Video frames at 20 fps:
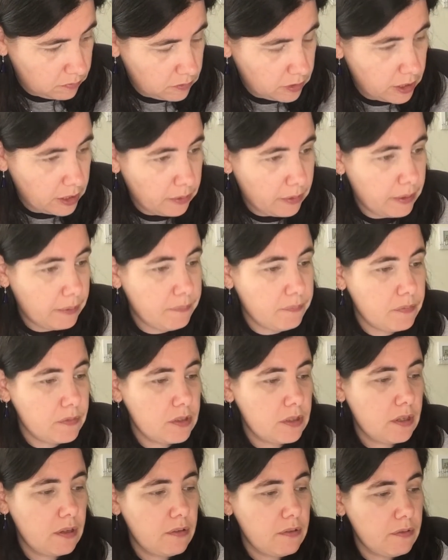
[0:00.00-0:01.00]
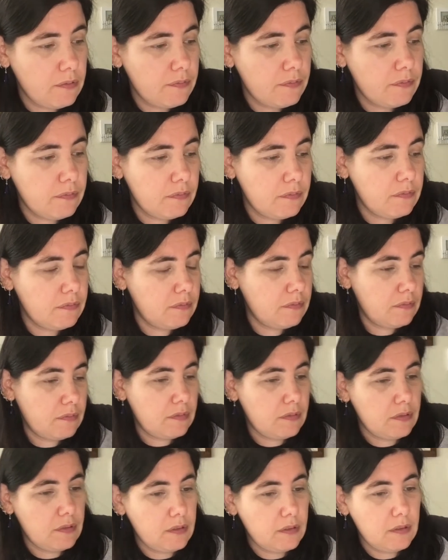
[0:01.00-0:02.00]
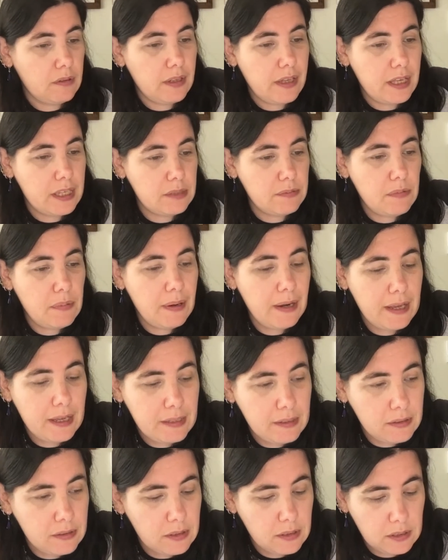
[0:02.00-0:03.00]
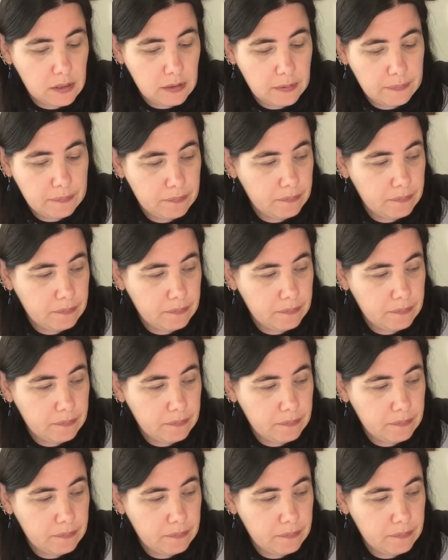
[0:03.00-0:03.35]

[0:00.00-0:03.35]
Anyway, so that's my plans.